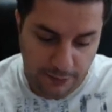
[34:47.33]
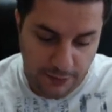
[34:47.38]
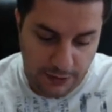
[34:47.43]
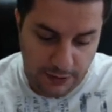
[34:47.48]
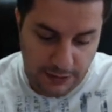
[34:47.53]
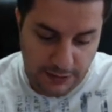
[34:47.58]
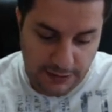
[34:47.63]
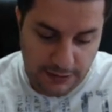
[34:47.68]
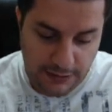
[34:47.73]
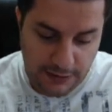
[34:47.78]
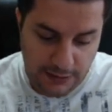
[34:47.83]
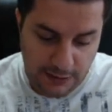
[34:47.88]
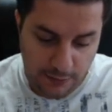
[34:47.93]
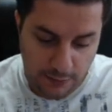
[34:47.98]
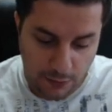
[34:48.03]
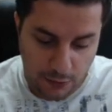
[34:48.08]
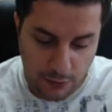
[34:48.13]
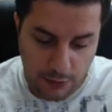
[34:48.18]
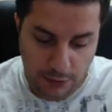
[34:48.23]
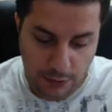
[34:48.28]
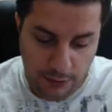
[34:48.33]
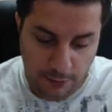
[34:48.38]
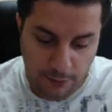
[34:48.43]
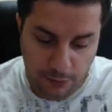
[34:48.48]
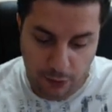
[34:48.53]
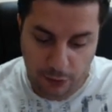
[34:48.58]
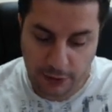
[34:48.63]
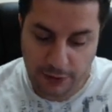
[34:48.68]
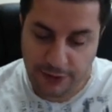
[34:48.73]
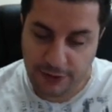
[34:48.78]
is the more
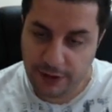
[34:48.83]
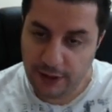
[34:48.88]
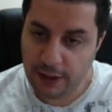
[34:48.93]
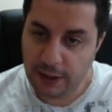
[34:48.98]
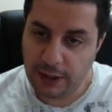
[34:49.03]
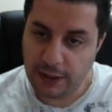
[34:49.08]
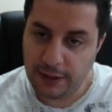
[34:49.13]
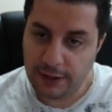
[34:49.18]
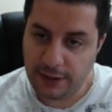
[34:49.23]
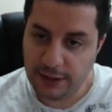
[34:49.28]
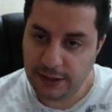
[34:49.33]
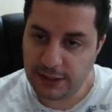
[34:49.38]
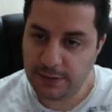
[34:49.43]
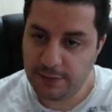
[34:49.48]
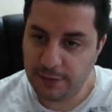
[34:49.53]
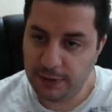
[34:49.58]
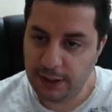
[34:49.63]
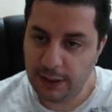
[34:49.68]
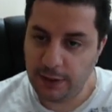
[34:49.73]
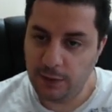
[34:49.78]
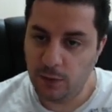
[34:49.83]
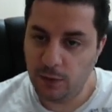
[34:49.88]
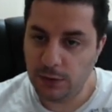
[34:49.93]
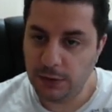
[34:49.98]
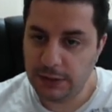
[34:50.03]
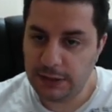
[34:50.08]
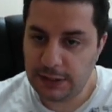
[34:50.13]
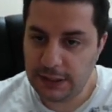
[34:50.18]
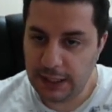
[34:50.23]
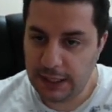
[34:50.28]
important thing in this bleed
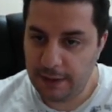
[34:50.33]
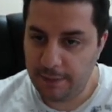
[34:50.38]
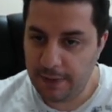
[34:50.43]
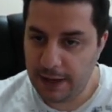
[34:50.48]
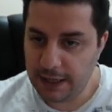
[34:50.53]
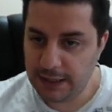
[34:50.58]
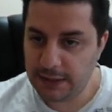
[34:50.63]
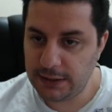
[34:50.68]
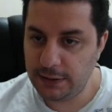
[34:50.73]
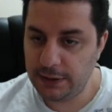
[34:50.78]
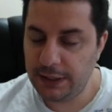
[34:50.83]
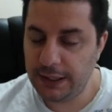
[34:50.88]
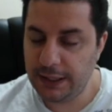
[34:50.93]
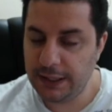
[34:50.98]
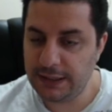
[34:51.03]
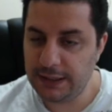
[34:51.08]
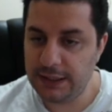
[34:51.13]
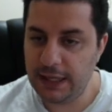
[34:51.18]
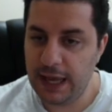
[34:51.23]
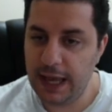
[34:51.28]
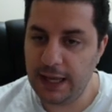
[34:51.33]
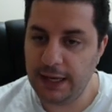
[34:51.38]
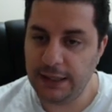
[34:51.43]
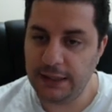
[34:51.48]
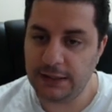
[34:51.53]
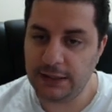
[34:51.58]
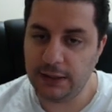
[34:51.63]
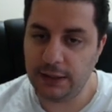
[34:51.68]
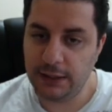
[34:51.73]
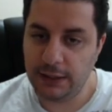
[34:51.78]
wounds mastery is that
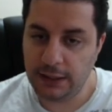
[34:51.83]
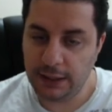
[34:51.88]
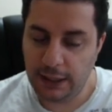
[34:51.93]
it's gonna